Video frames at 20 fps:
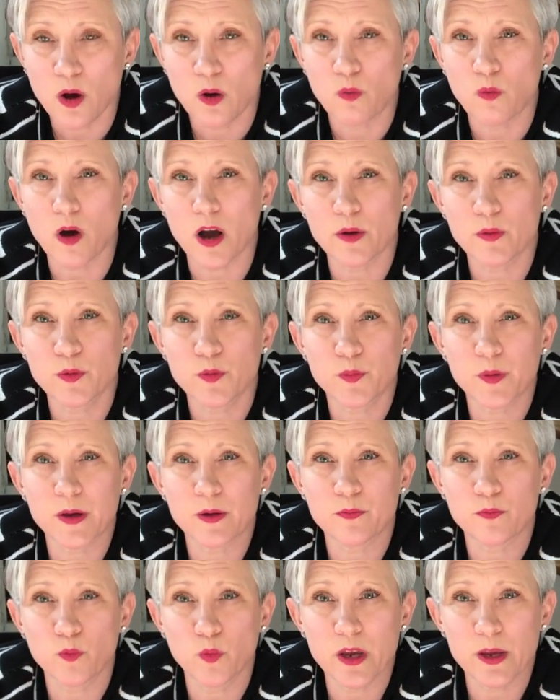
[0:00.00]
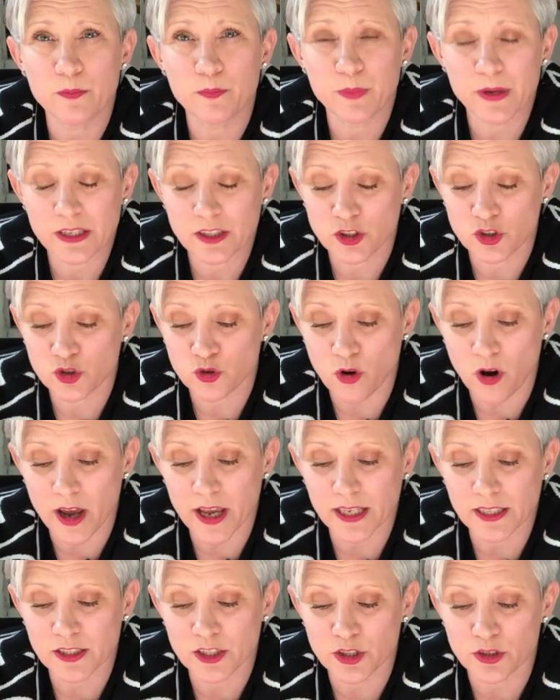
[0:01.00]
why would we be
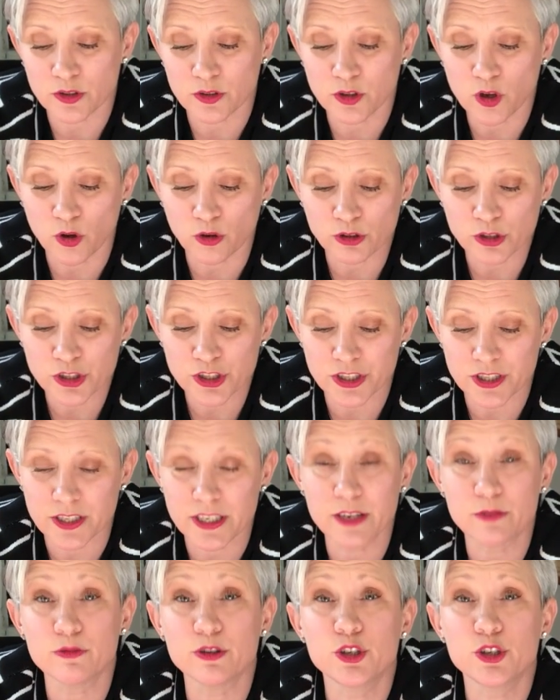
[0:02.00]
trying to consciously